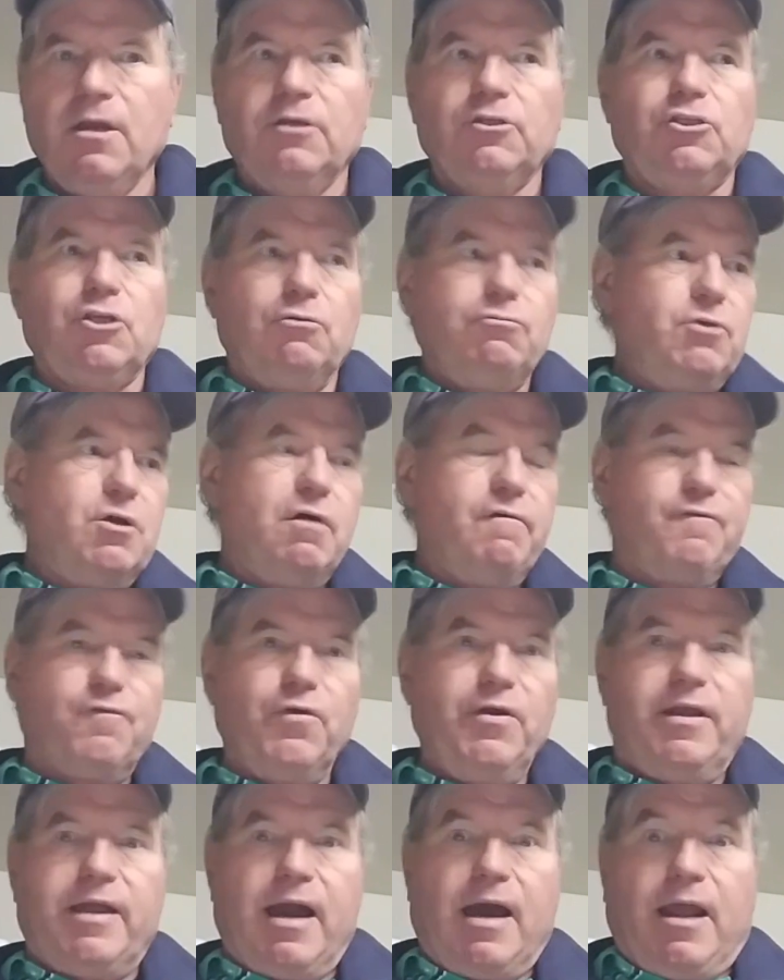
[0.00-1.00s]
So don't
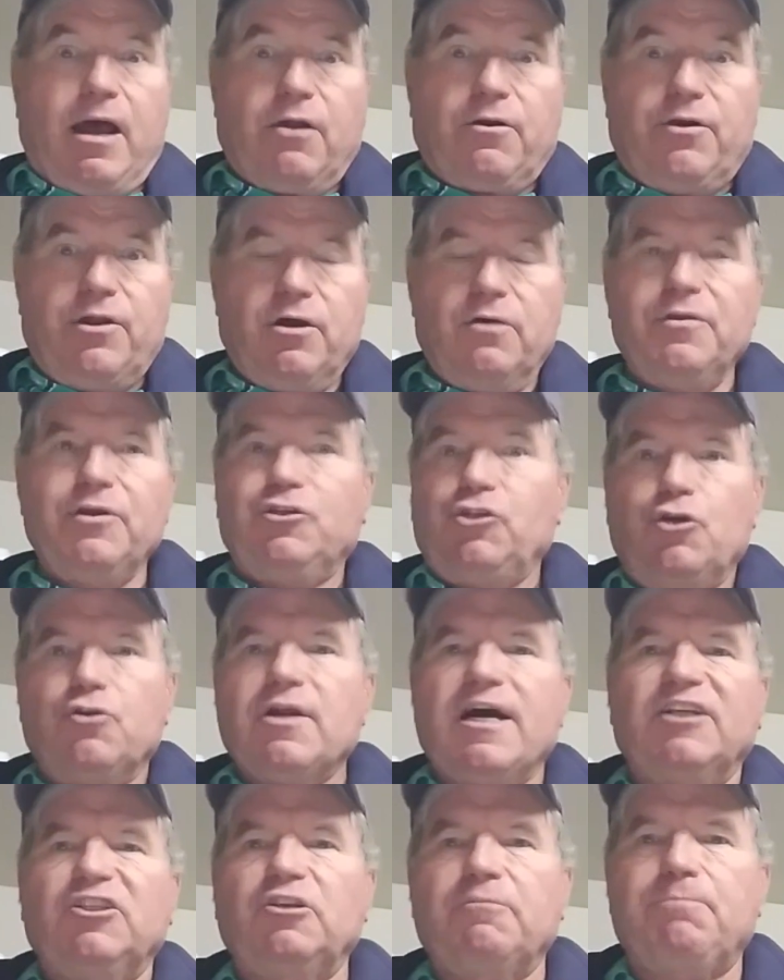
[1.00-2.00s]
freak out. I don't know this. You're
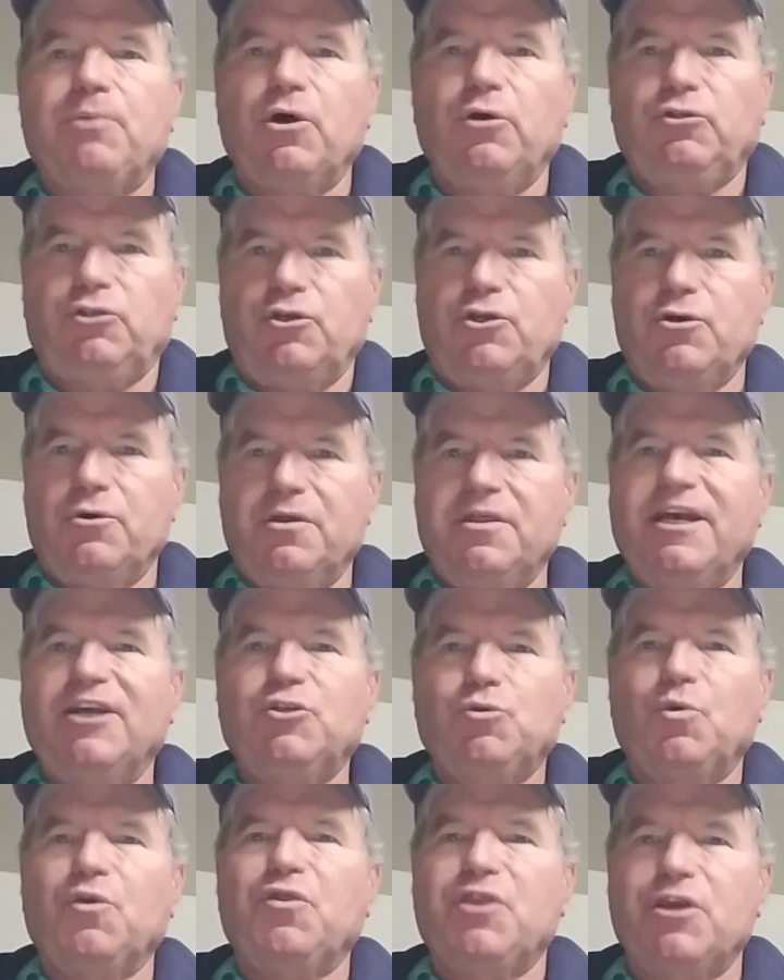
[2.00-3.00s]
not supposed to know it.
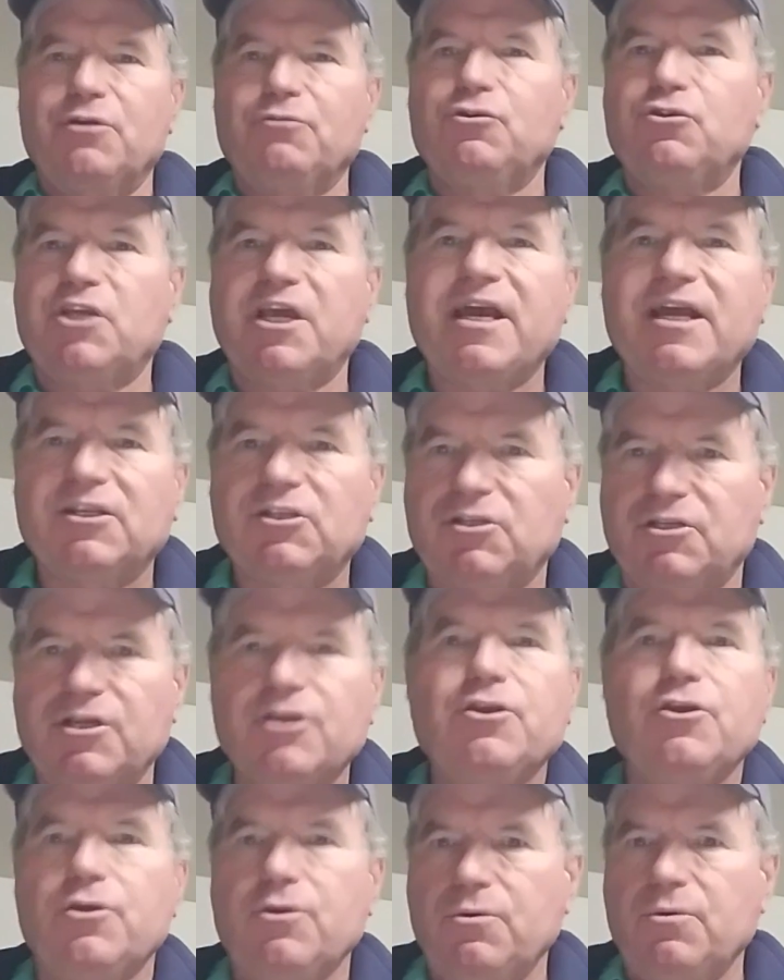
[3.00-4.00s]
That's what they're
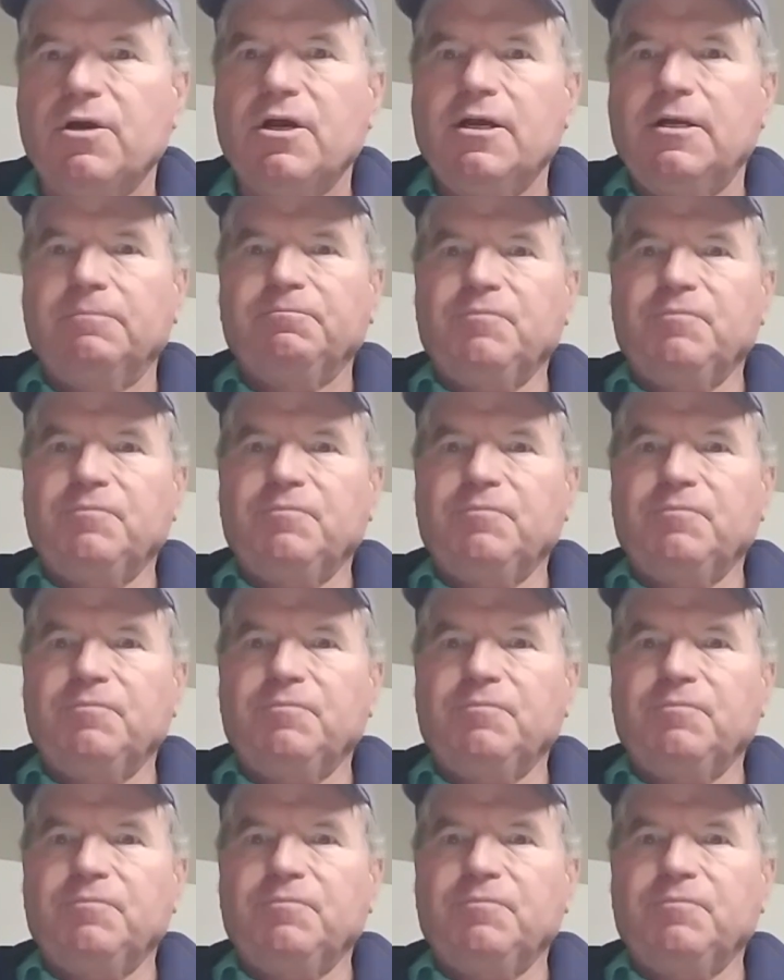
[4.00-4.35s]
testing you.